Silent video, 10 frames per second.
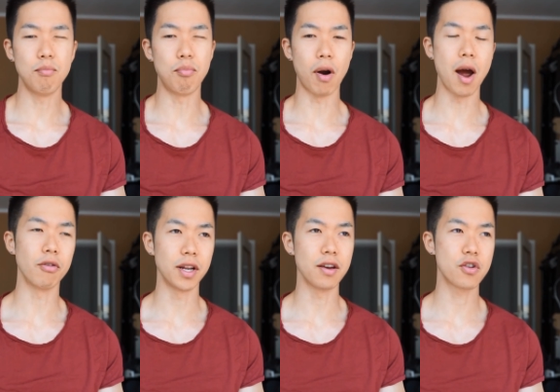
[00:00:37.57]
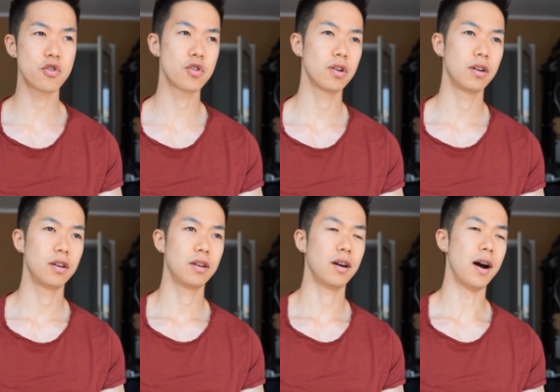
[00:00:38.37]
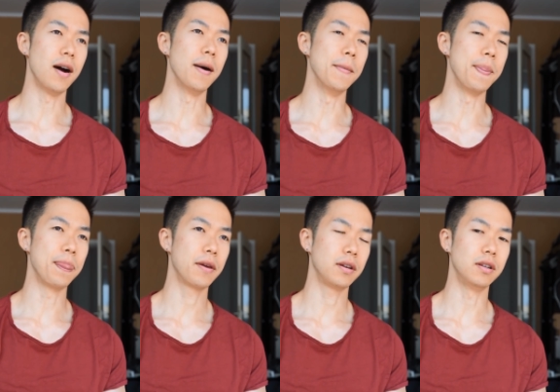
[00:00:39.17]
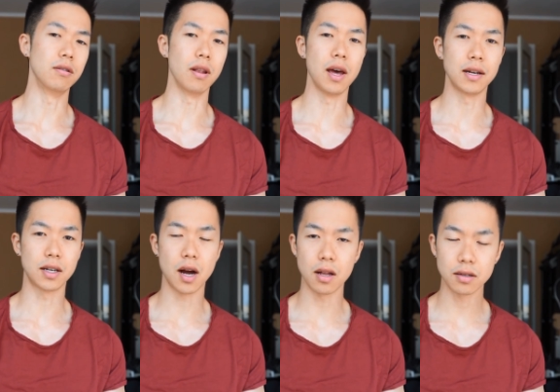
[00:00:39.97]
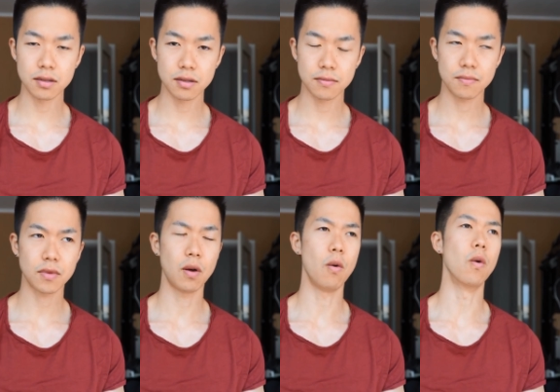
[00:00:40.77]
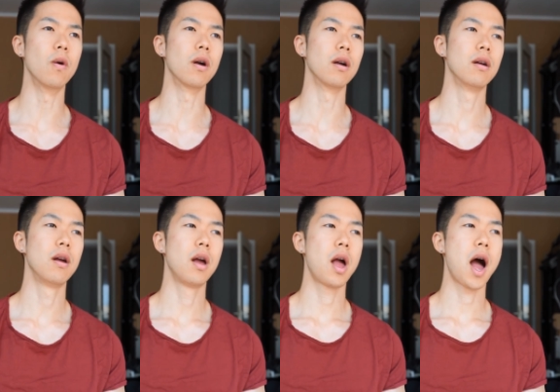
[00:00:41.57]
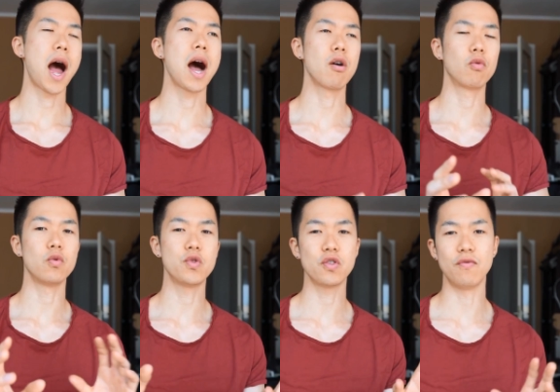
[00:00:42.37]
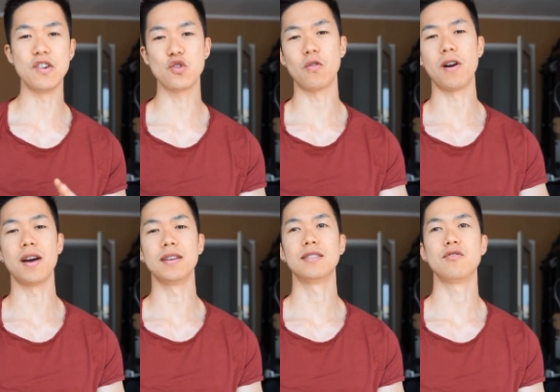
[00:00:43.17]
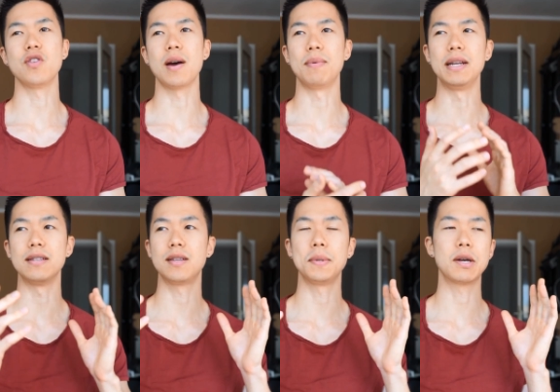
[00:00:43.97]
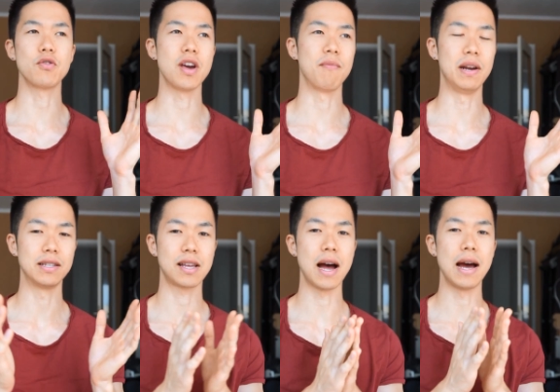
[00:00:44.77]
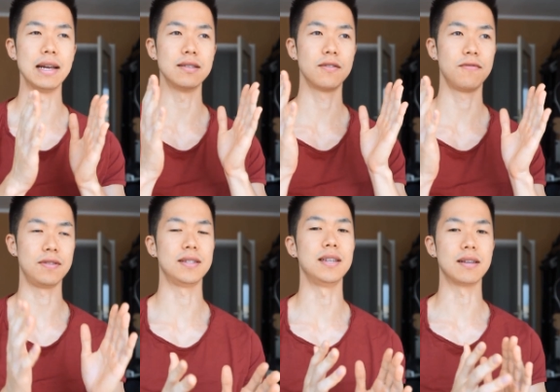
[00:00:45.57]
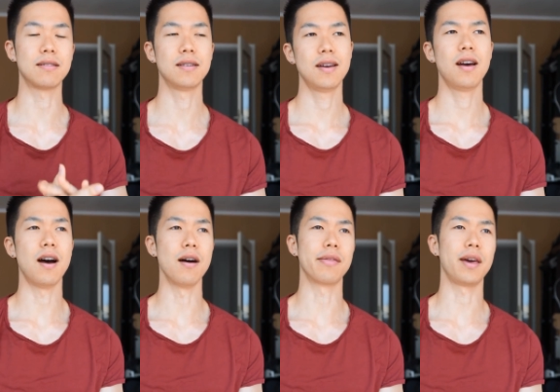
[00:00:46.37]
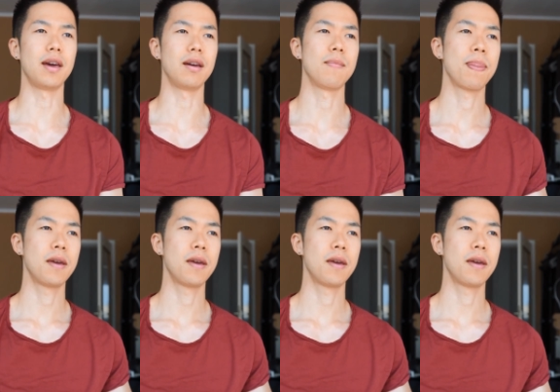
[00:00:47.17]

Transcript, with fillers: brownish um, you know lighter colors or how would you visualize Japanese typical Japanese guys physique are they